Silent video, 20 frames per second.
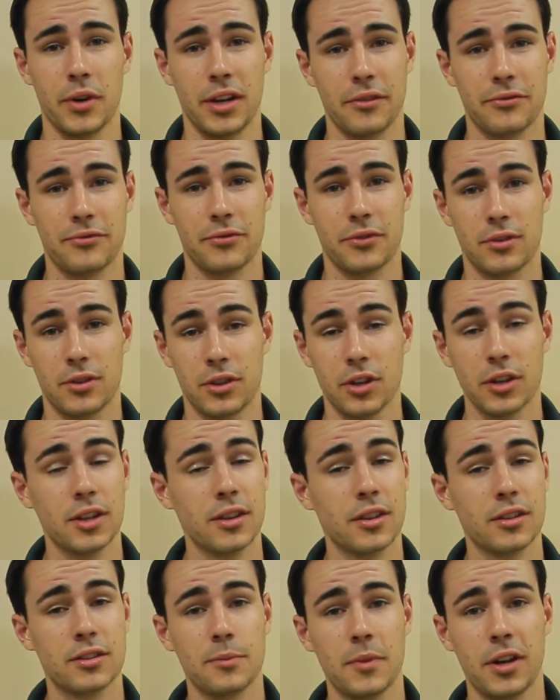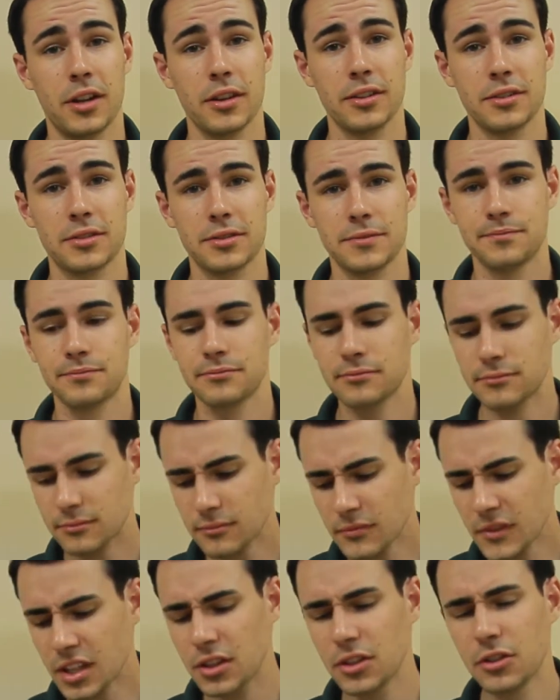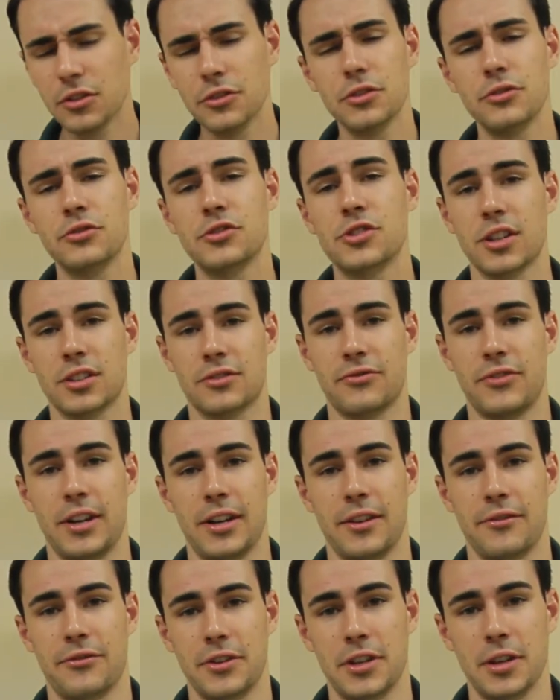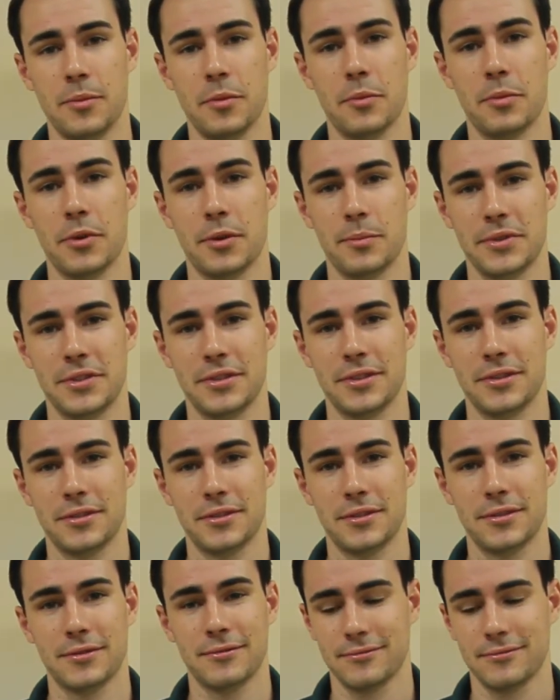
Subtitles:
of cooking the tamales, it'll do just fine for demo purposes.